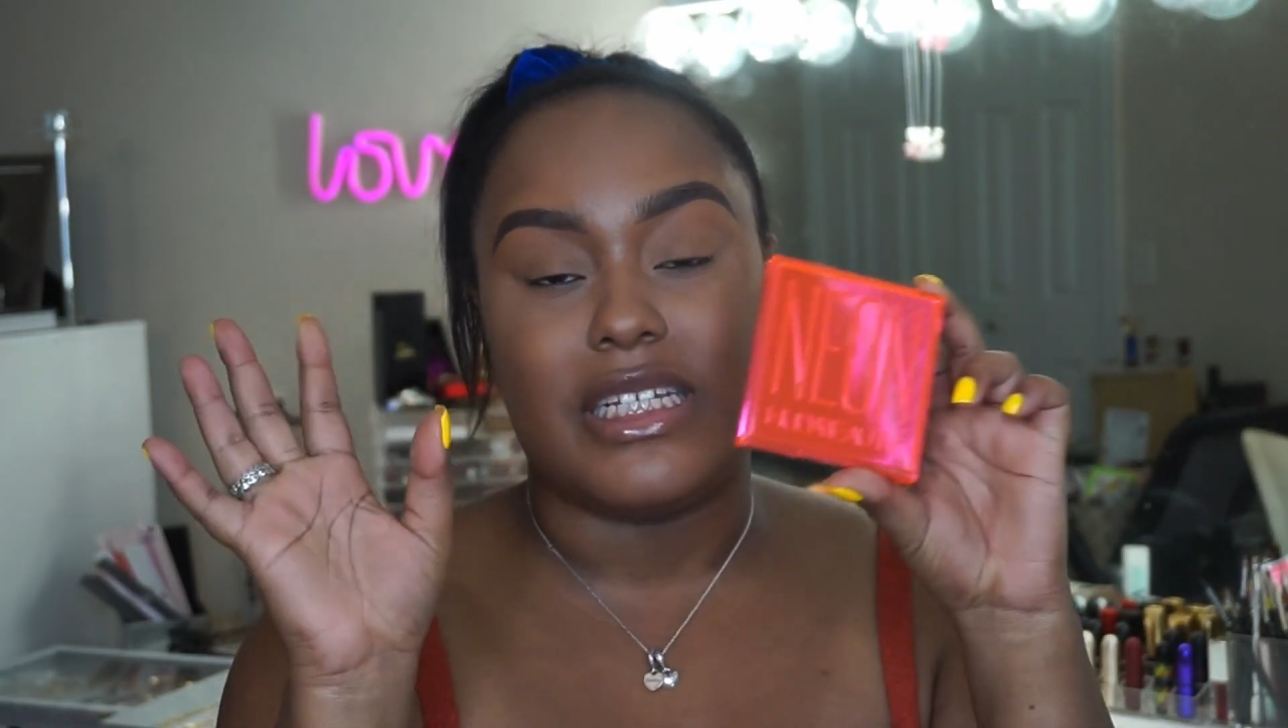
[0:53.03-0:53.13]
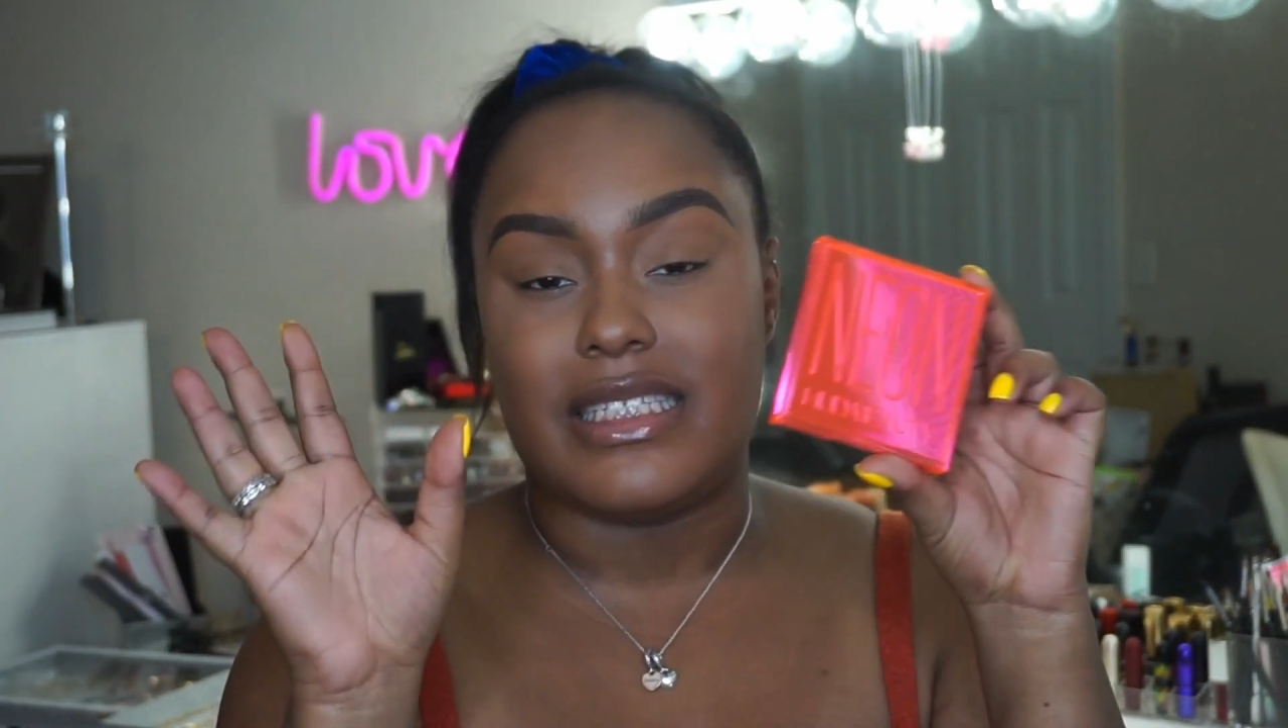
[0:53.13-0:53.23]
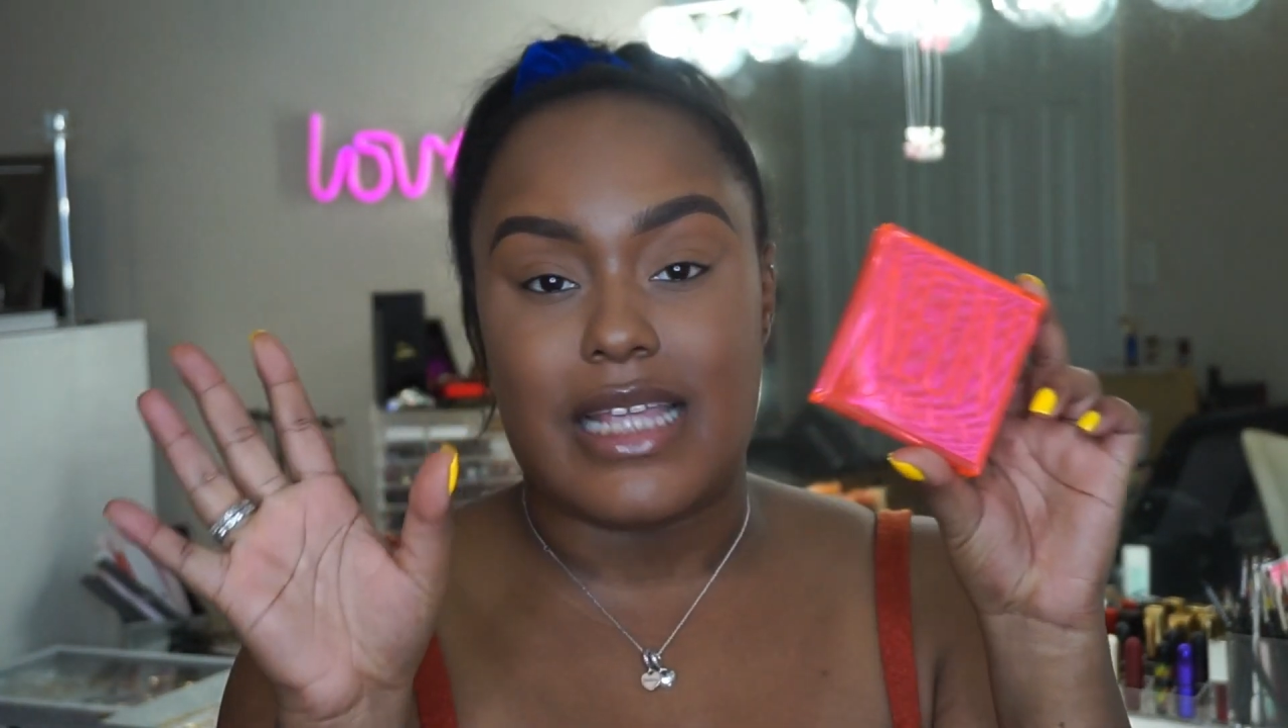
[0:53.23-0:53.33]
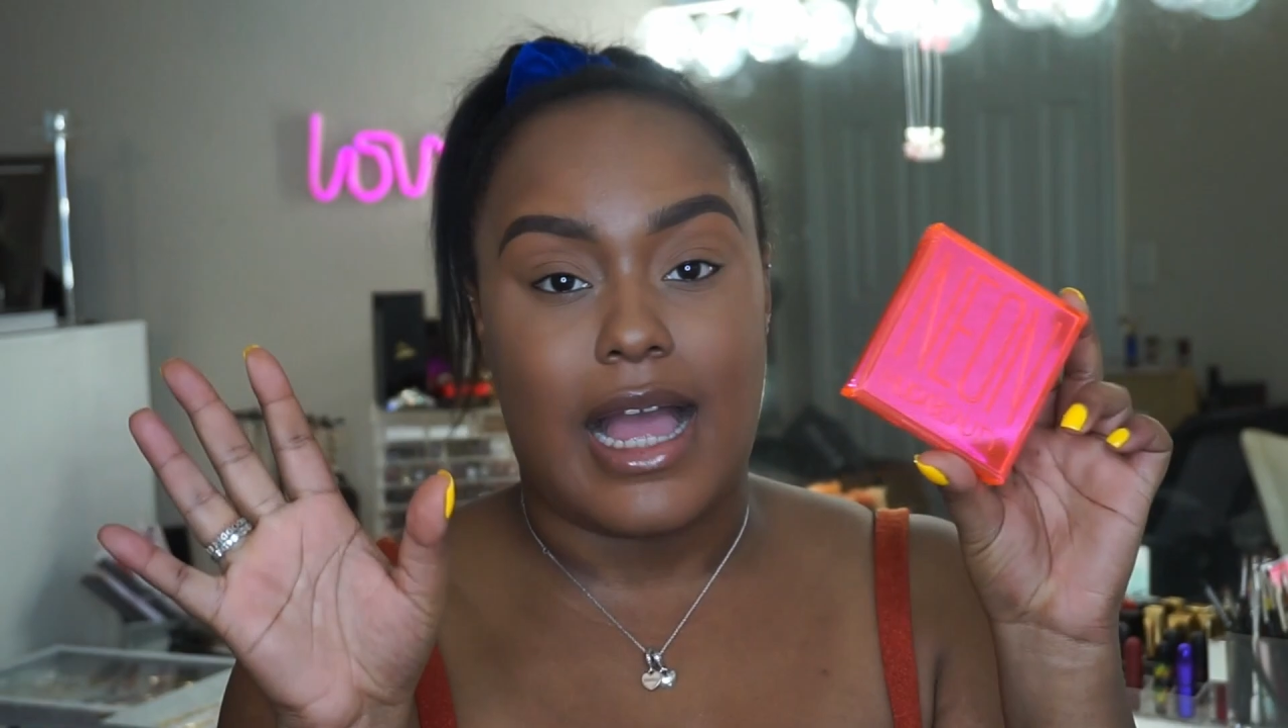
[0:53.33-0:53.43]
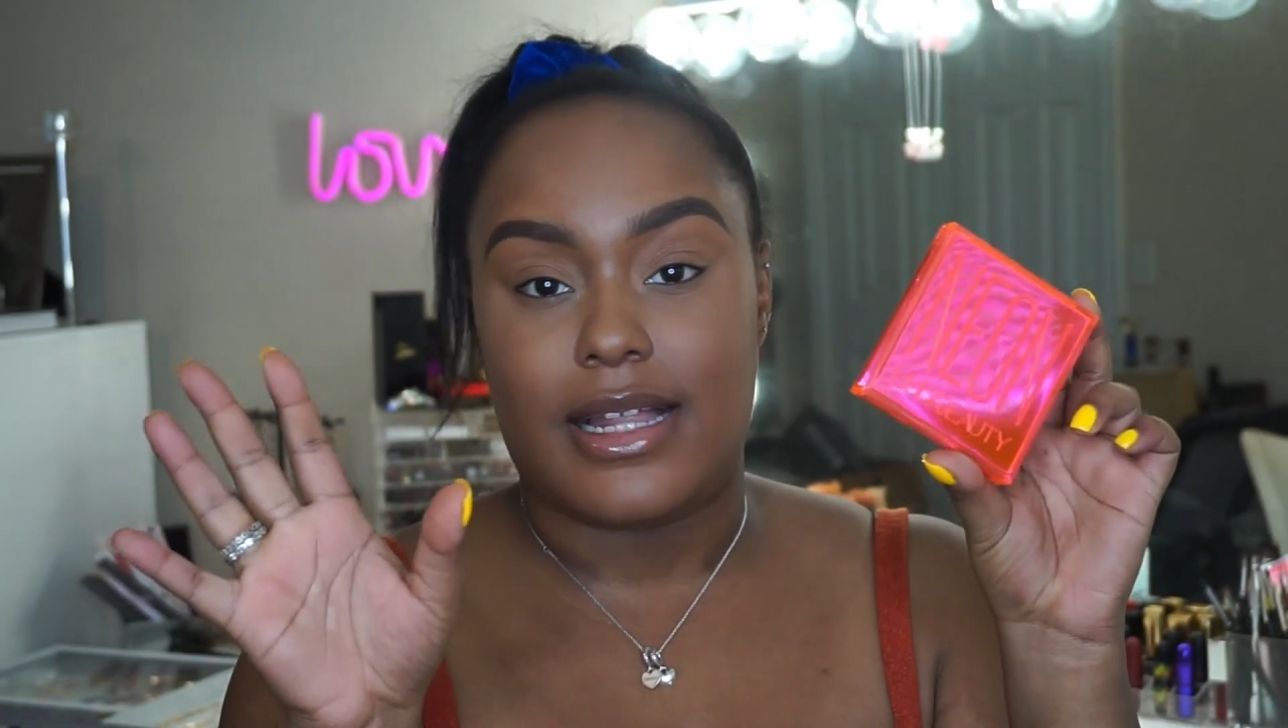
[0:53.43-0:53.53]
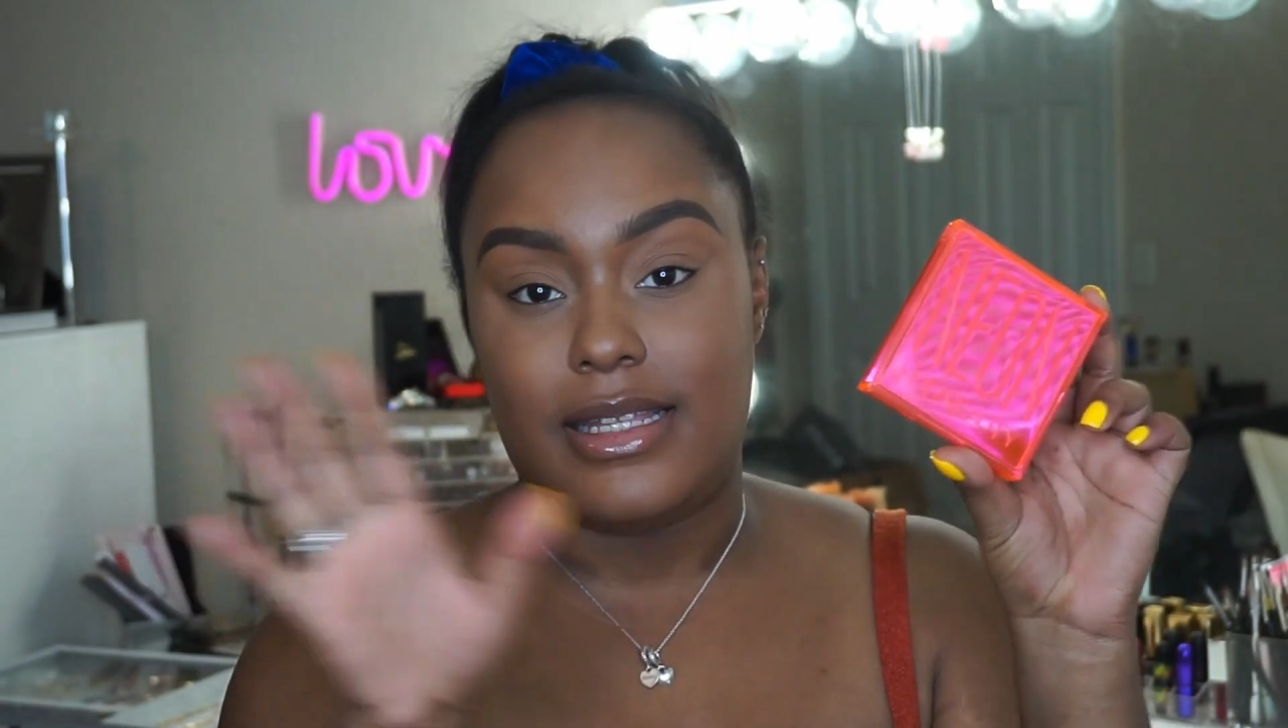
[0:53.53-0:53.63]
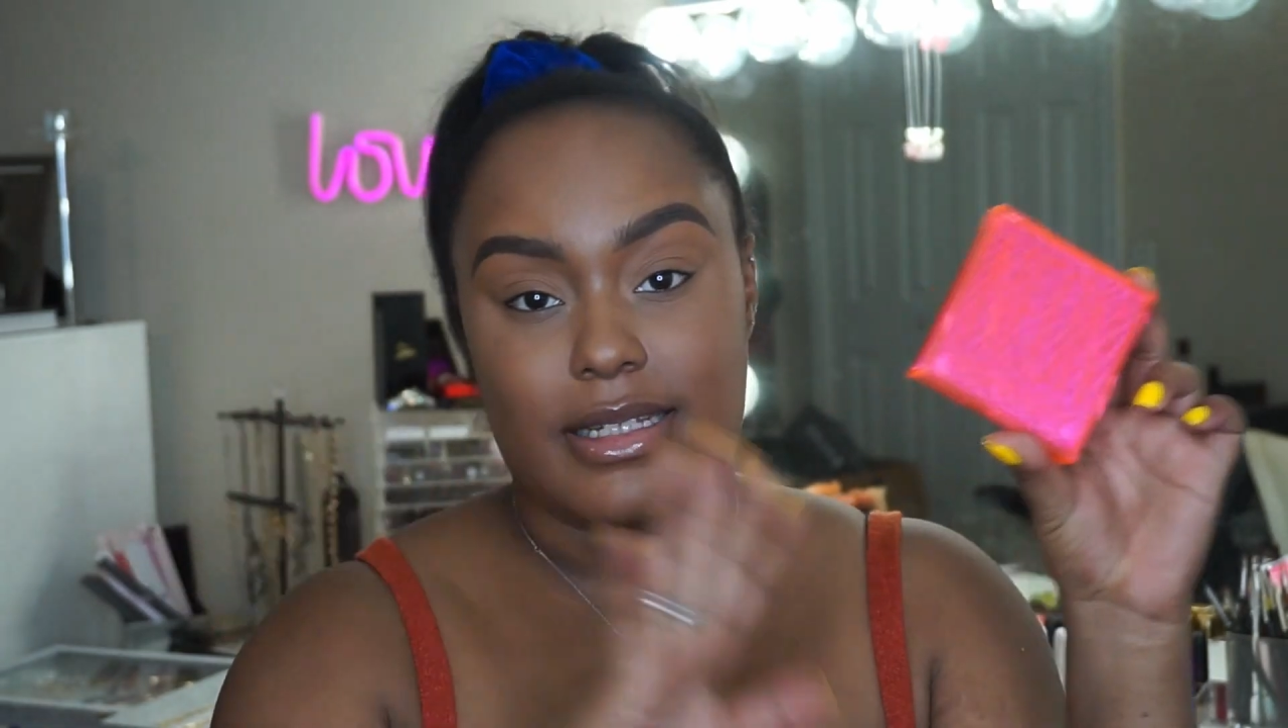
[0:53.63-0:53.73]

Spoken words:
exactly